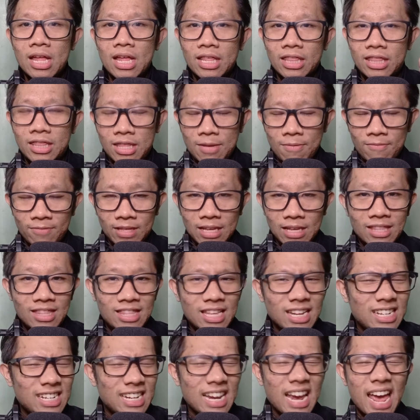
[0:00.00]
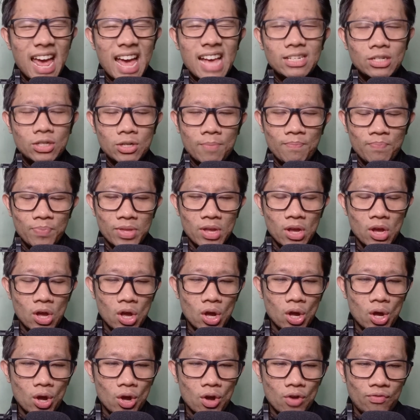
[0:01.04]
the task
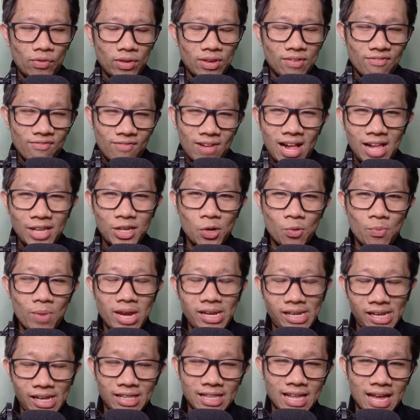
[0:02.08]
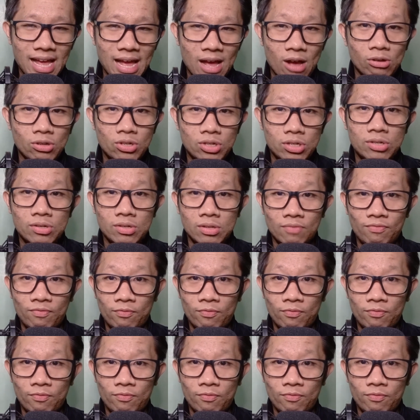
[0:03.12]
of evaluating the house,